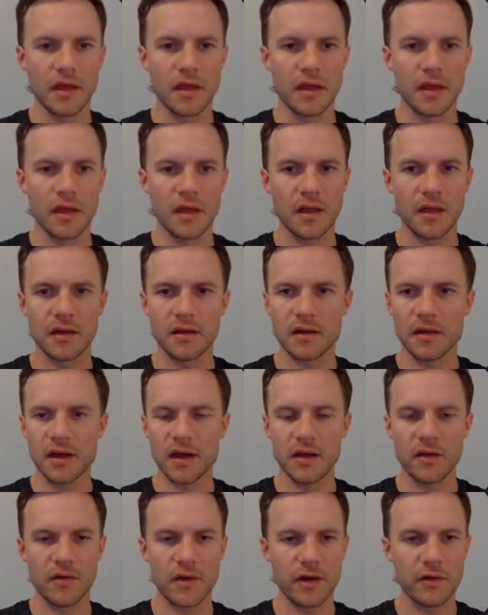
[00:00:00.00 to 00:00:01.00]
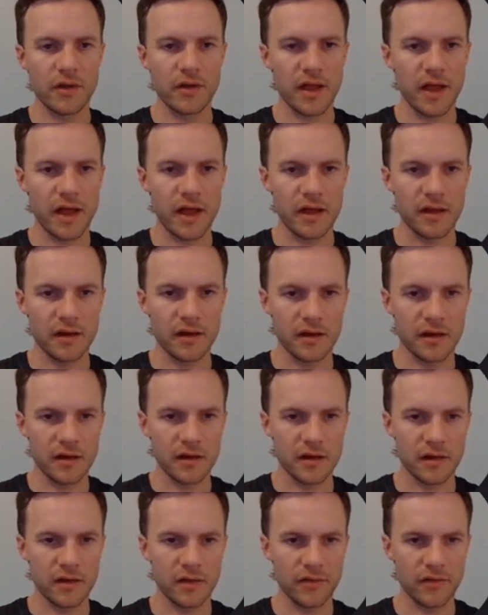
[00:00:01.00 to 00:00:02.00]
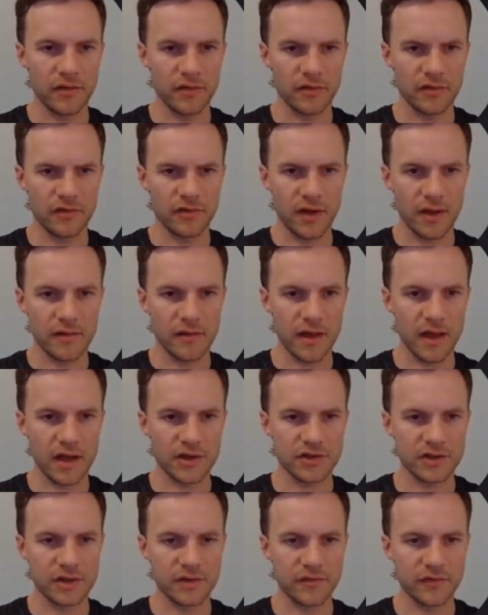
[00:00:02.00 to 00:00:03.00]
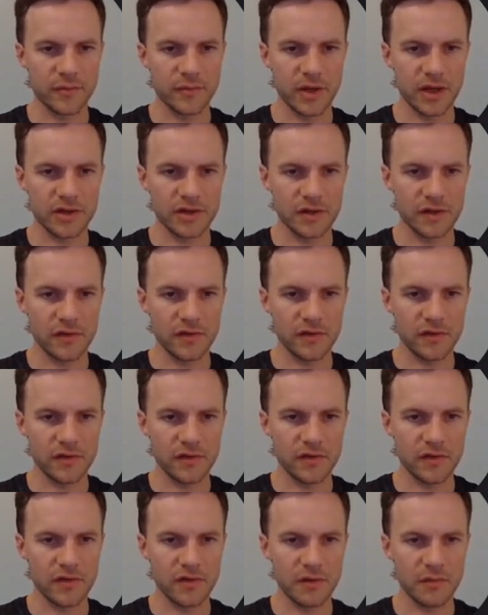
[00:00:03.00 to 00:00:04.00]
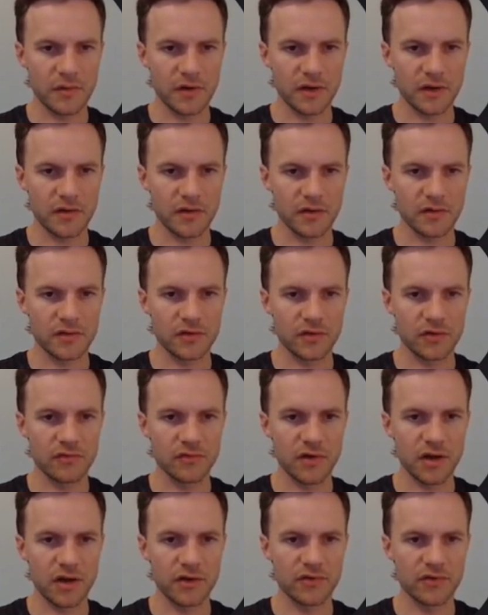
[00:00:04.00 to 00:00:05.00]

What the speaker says: And now I will add the transaction information. So I'm going to go to raw